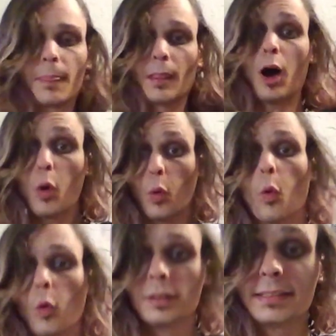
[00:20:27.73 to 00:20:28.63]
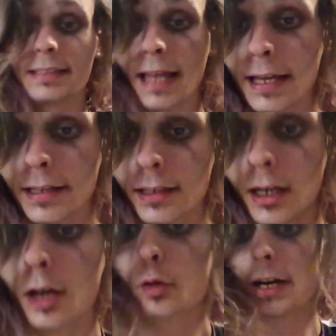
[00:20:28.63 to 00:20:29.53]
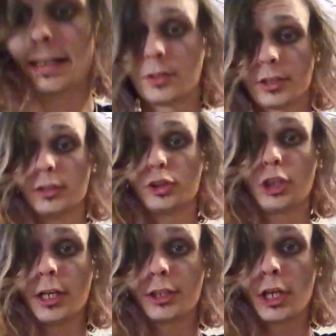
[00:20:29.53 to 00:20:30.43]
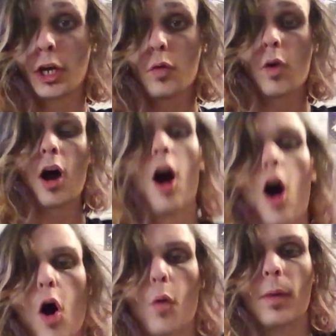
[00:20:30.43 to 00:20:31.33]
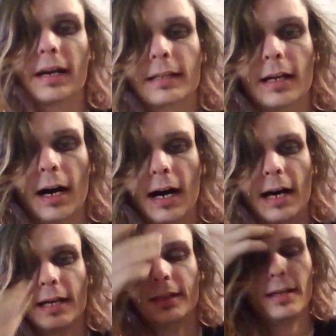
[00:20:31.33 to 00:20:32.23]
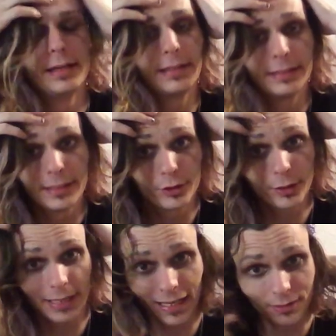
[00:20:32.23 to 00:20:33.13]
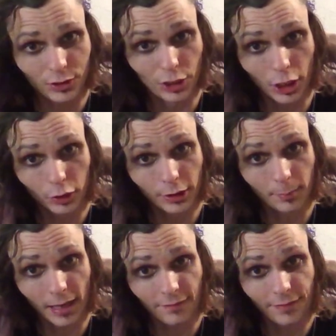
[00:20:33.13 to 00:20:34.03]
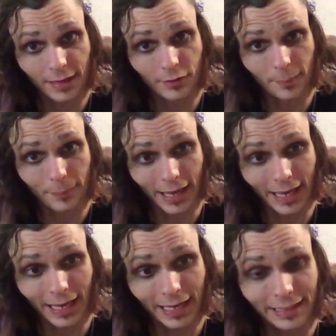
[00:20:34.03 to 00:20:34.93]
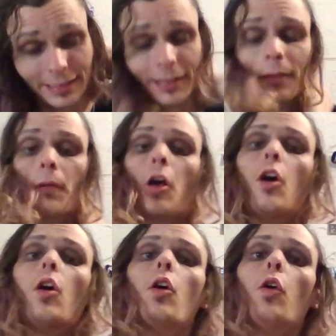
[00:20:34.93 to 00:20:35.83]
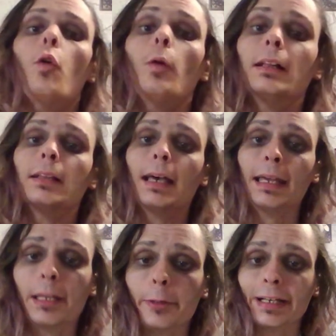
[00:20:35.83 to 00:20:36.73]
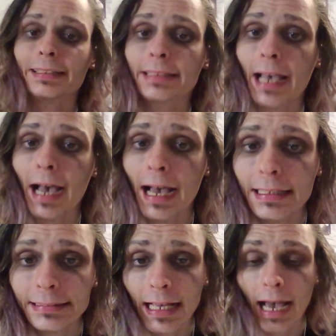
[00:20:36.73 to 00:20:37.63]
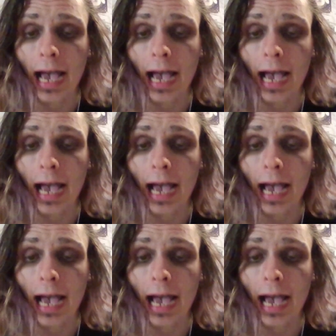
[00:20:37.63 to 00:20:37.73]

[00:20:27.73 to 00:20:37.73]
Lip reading: Oh, what's that? A grandson shirt too? Oh my god. Did you guys know they're my favorite band? Well, anyways, guys,